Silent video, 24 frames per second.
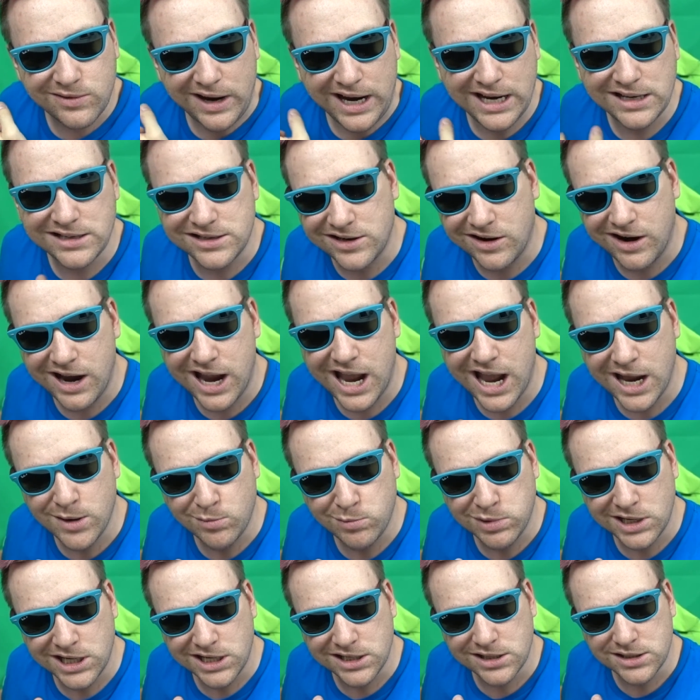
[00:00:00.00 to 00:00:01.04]
Wait, sorry, I
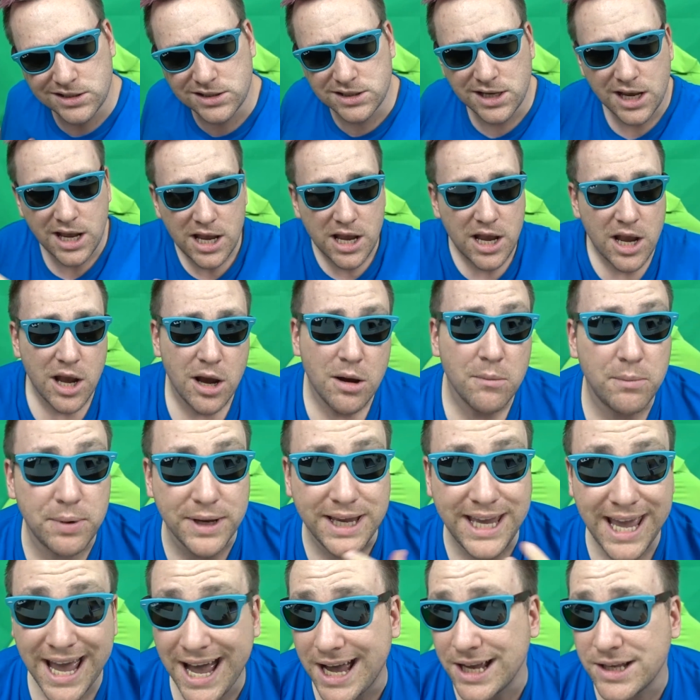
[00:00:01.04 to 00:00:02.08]
had beans.
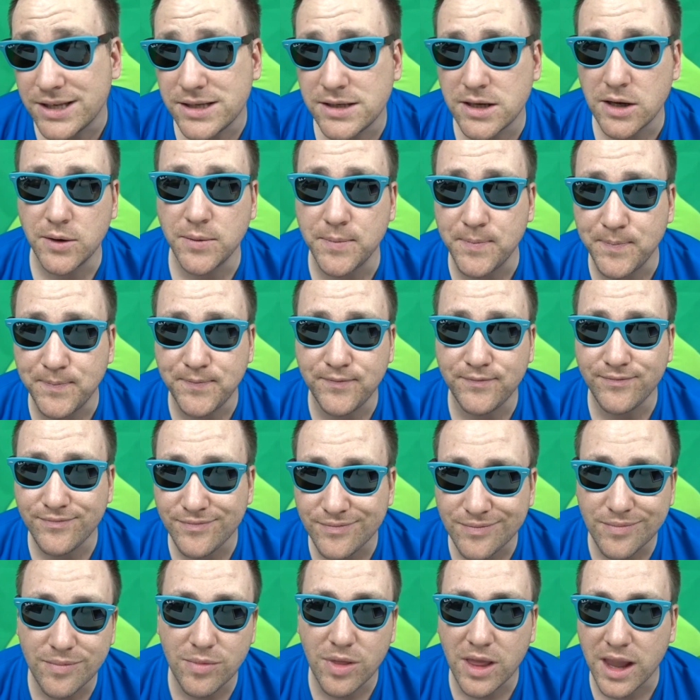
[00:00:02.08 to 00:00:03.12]
But yeah, so
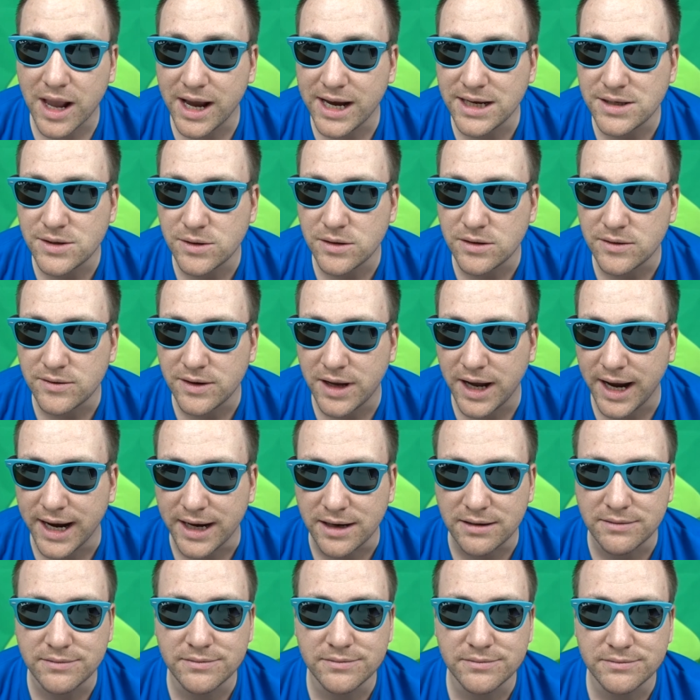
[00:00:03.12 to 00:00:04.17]
it's sort of
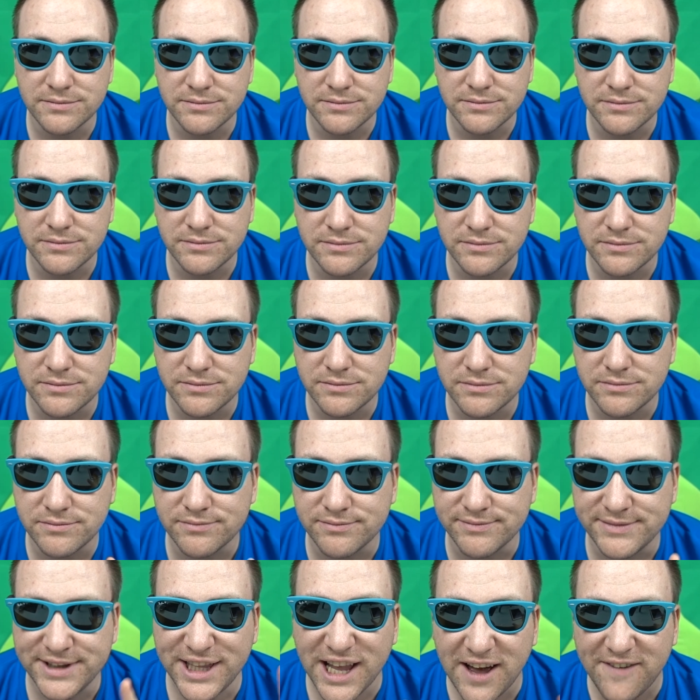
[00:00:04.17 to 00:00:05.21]
like
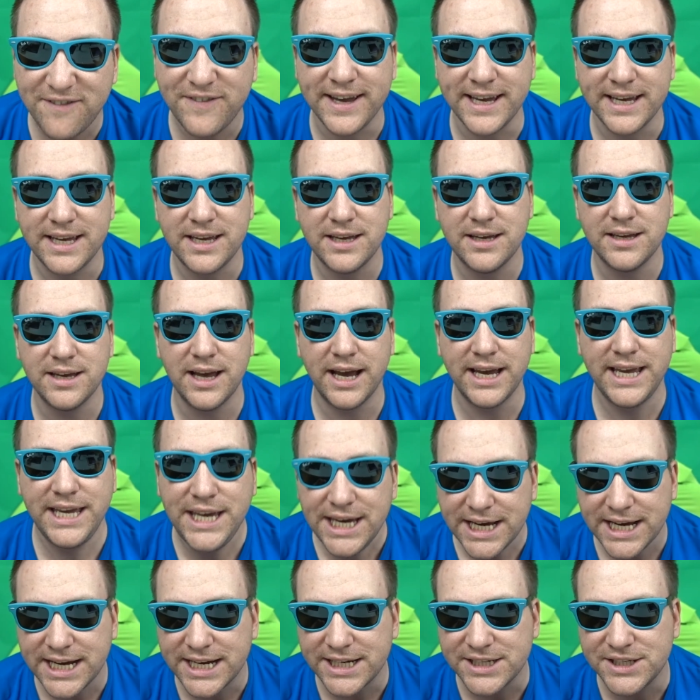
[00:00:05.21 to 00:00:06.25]
nothing
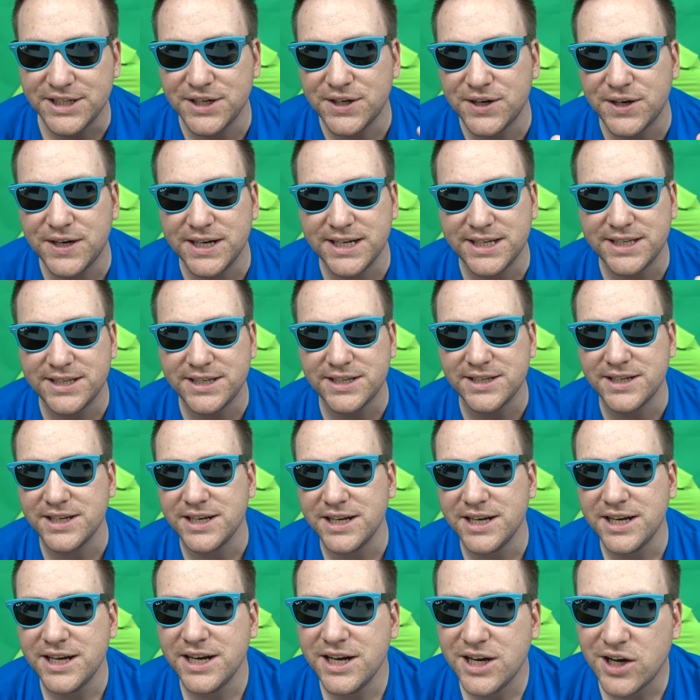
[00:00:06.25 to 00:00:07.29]
again, guys.
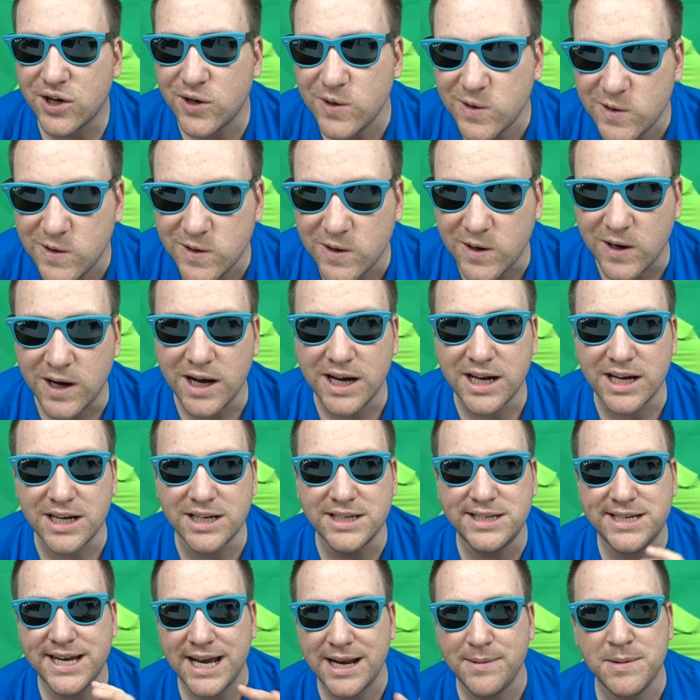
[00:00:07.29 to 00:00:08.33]
Oh,
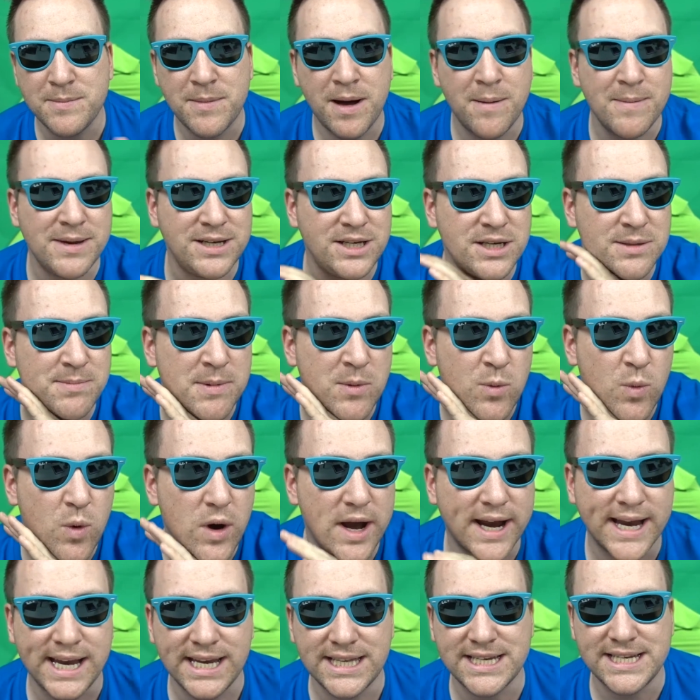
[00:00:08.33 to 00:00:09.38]
Jelly Bean Mum has just been
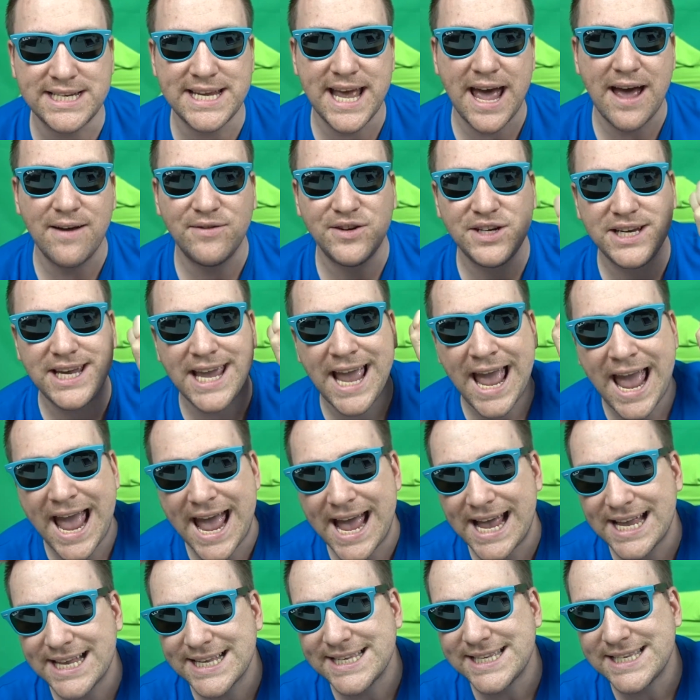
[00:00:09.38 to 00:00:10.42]
working to death. She
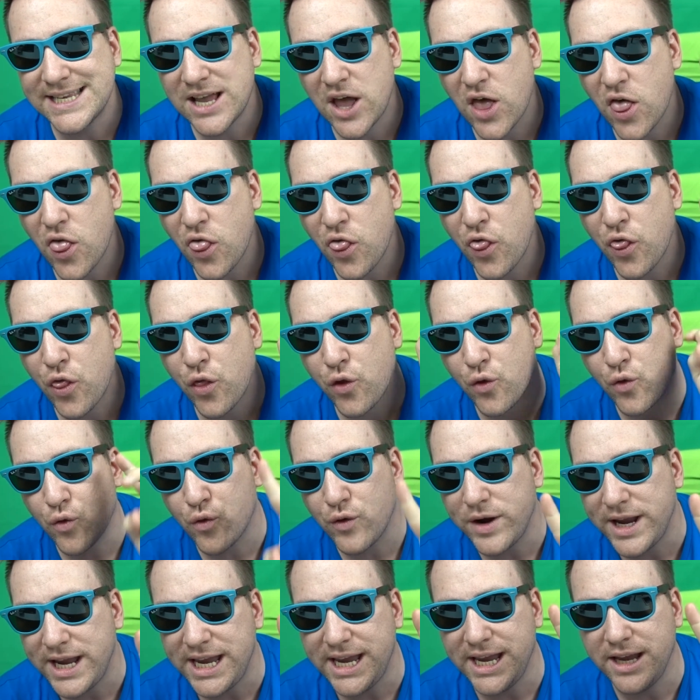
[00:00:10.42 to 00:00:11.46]
has
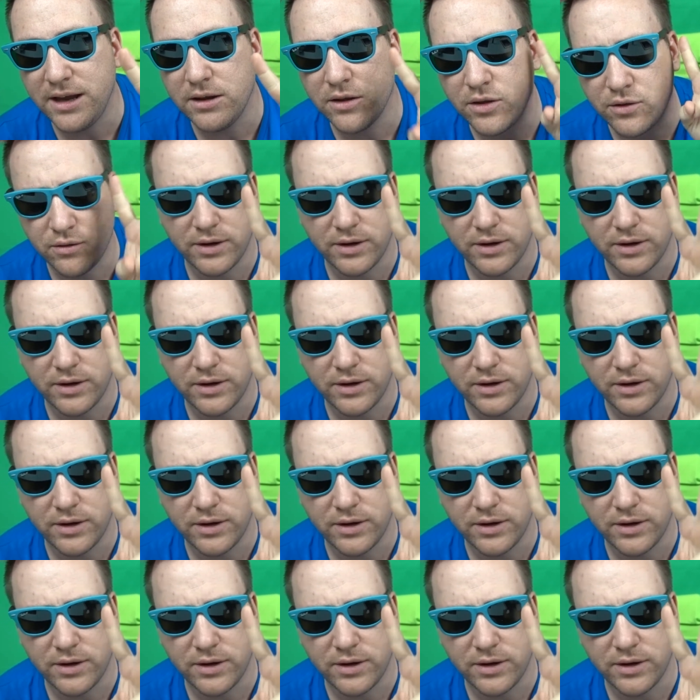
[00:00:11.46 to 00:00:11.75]
three.